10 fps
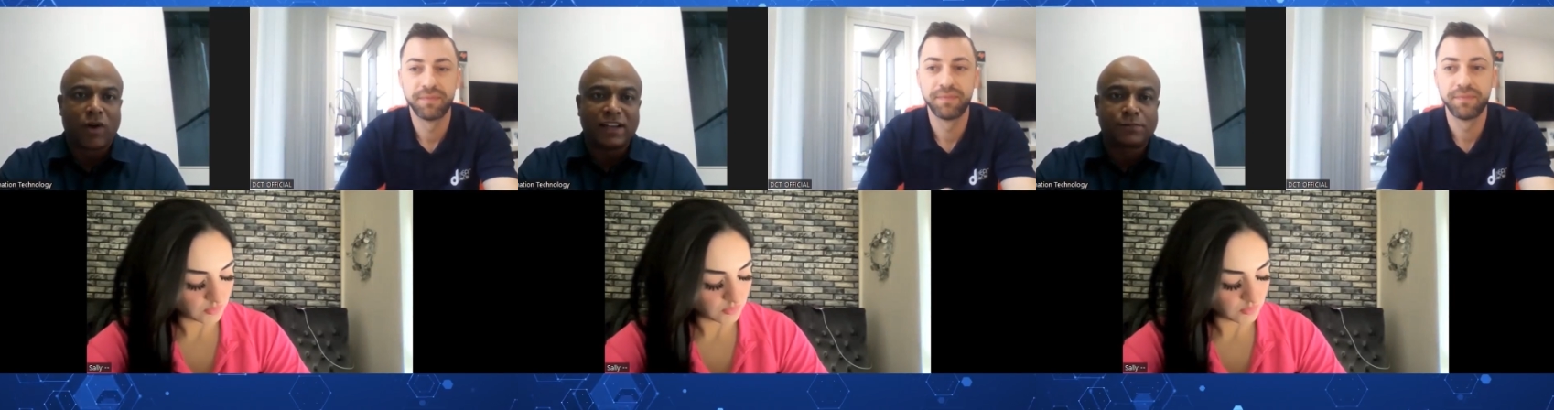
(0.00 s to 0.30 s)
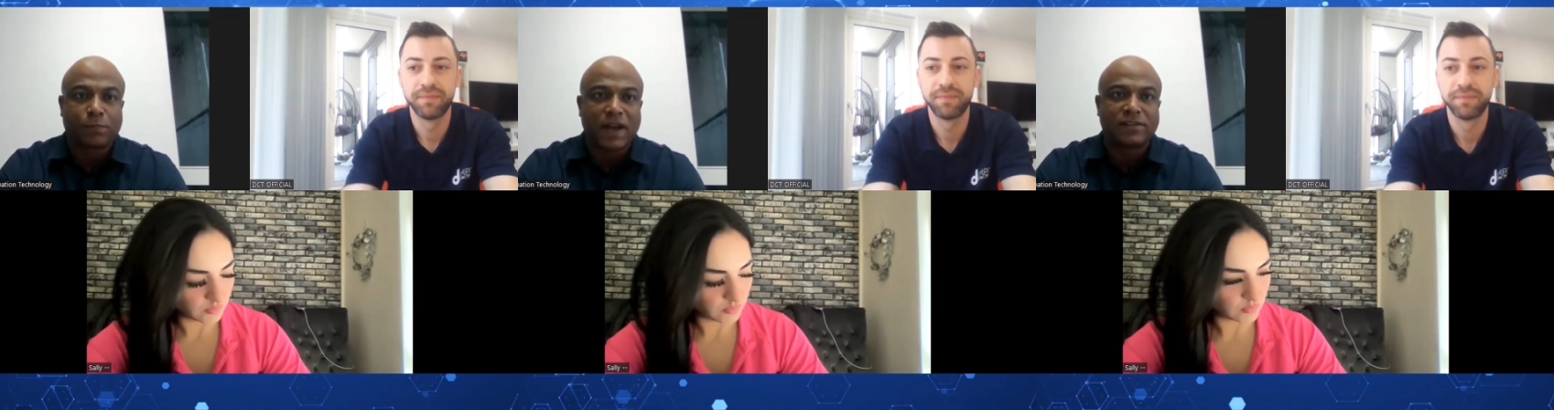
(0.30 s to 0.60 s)

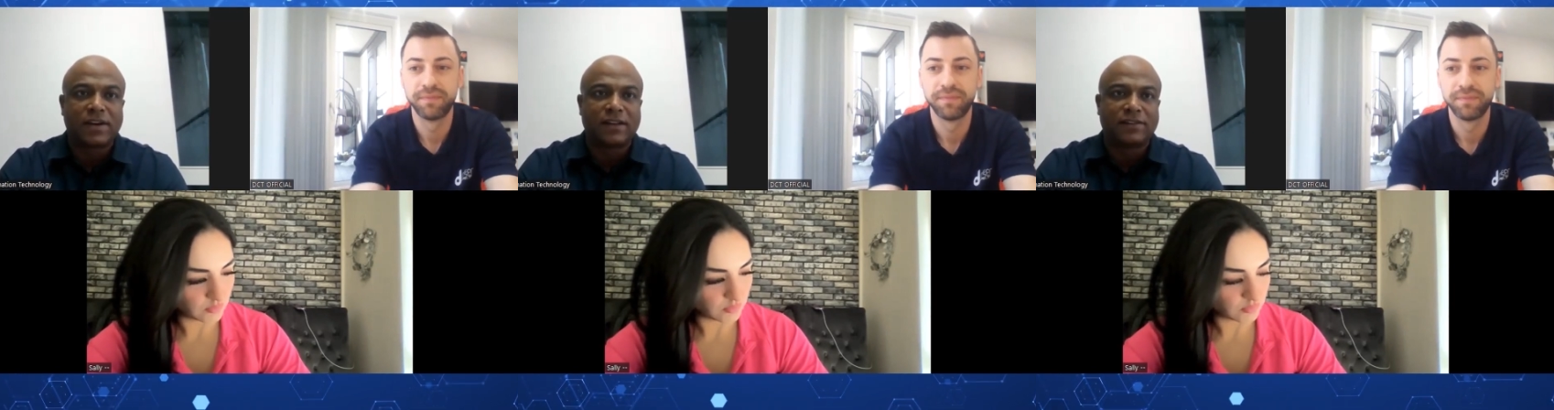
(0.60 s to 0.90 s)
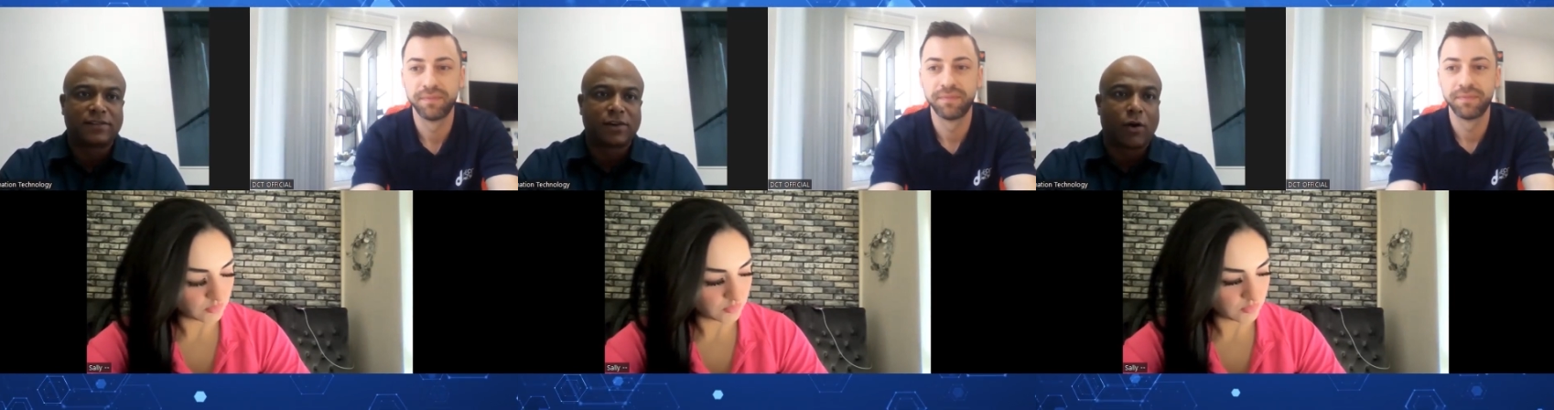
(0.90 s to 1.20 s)
Speaker 1: vice
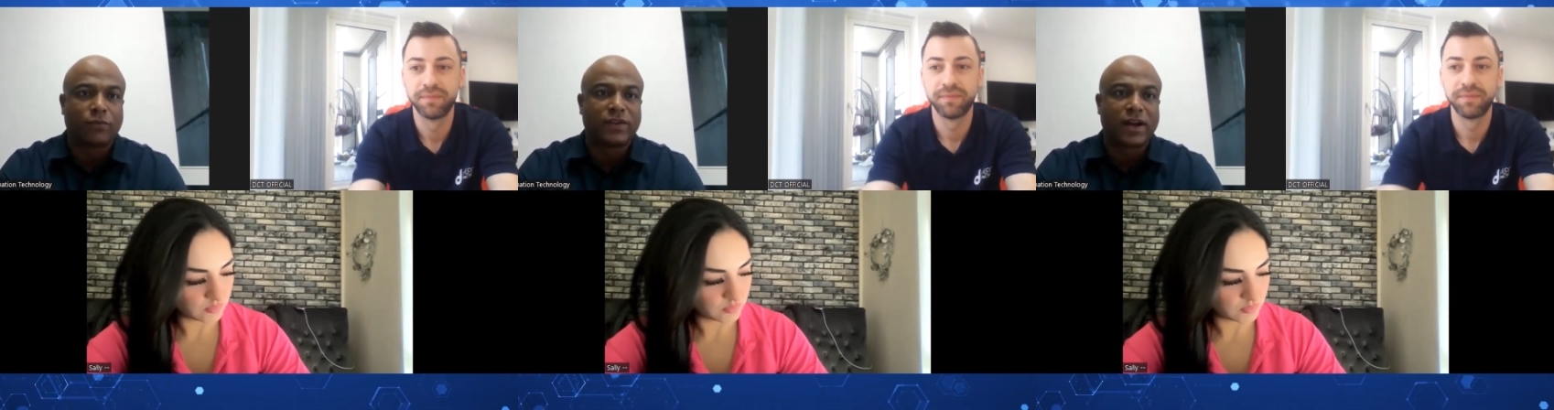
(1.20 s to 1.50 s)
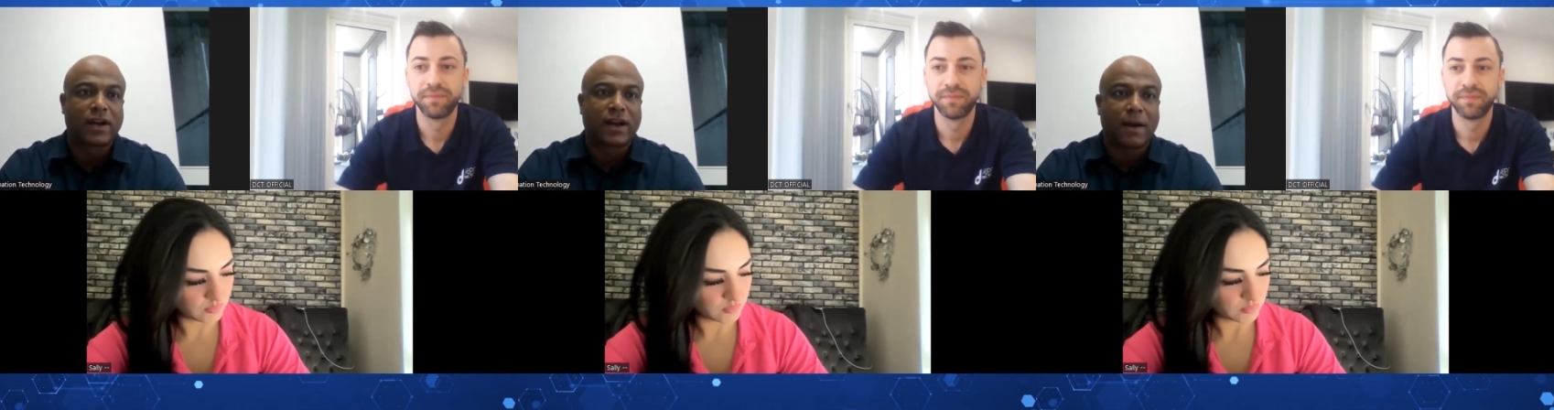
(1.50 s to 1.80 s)
presidents of
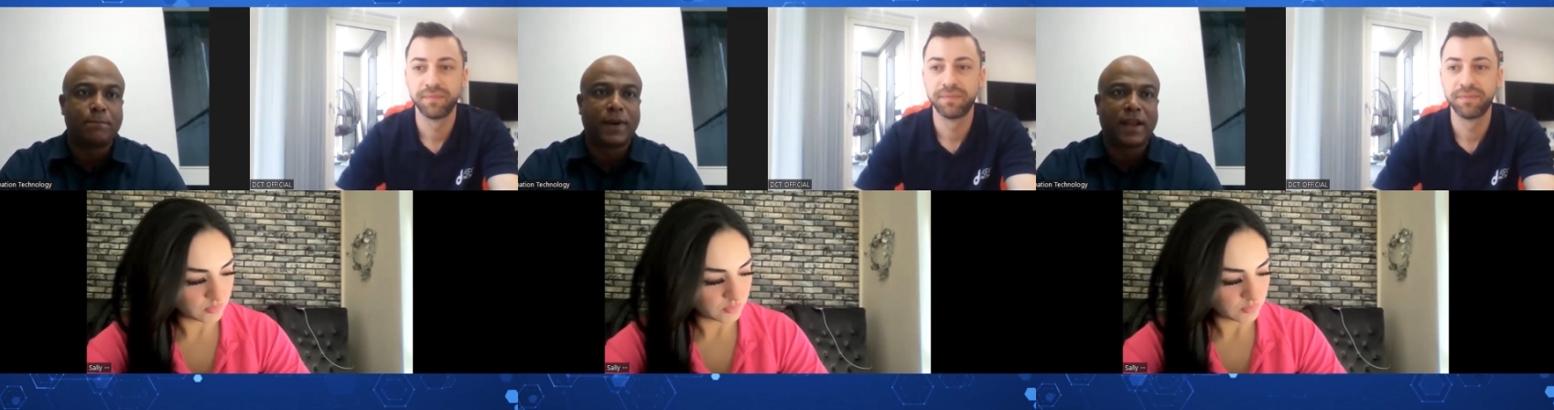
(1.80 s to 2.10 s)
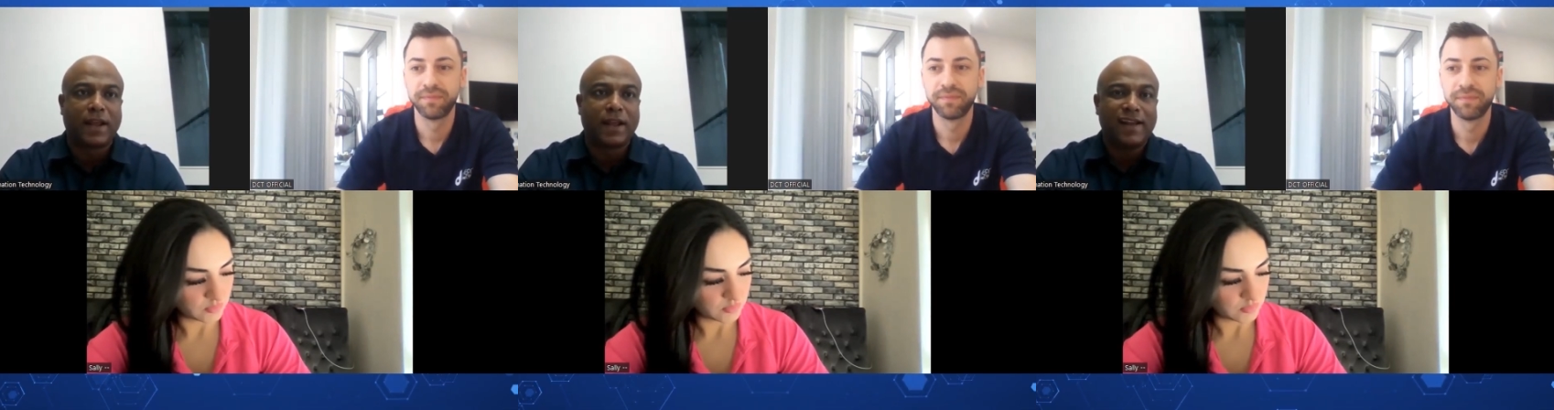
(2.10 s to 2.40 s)
the
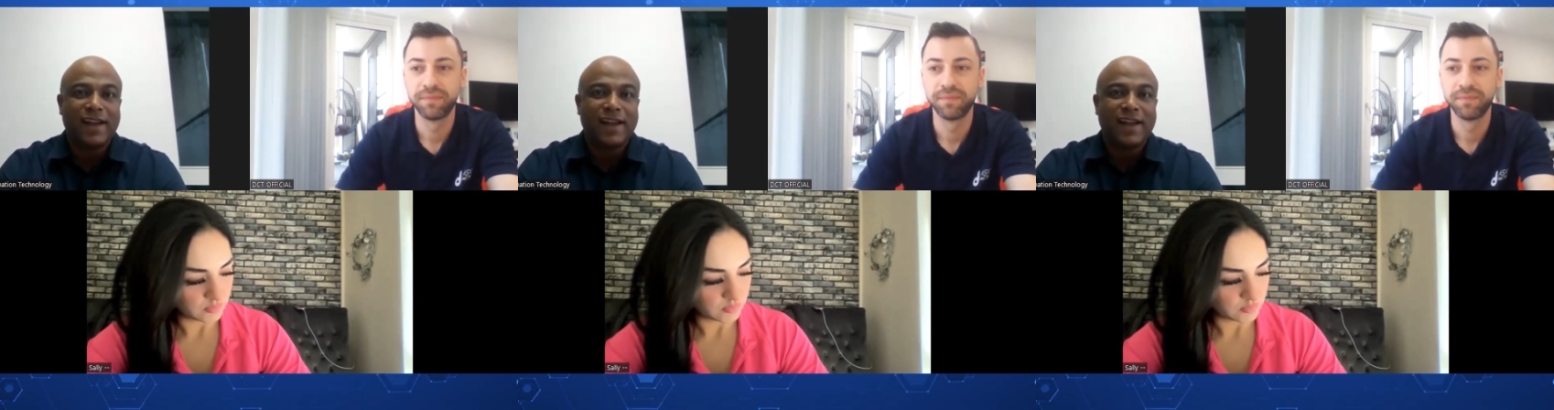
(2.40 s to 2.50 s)
company.